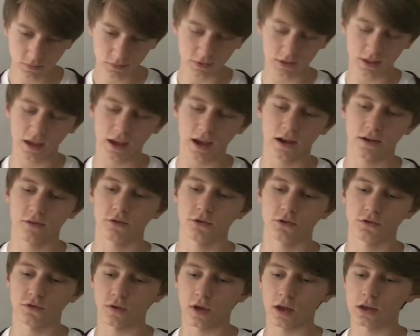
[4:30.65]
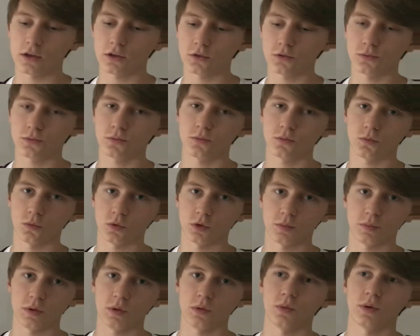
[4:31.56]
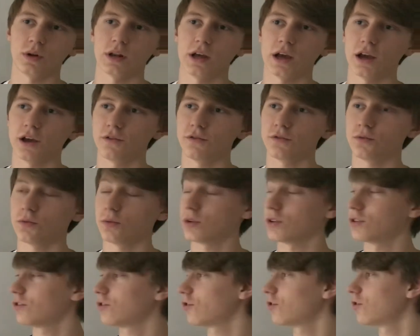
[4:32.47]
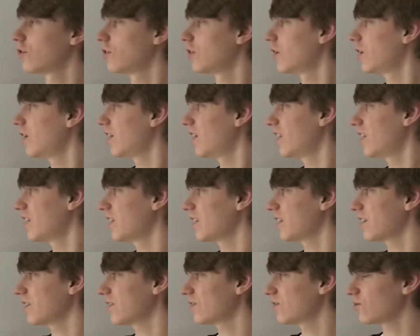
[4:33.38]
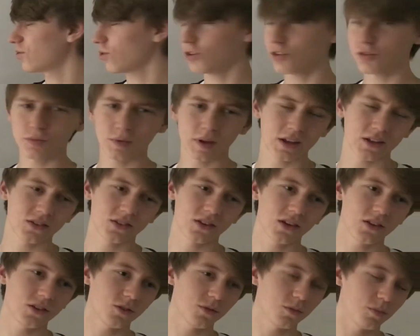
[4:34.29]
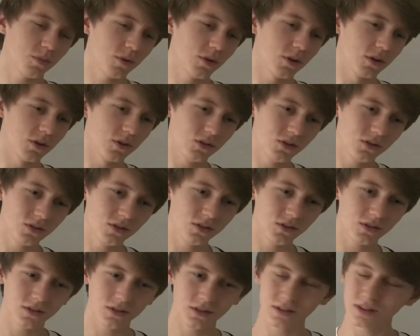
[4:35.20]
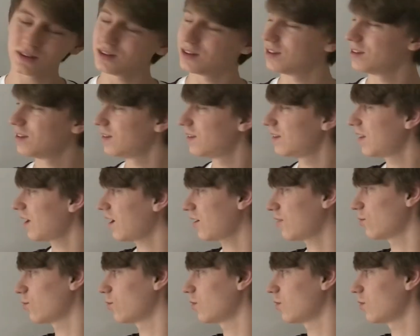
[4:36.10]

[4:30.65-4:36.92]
the average value would be 1/2, which sort of makes sense, but not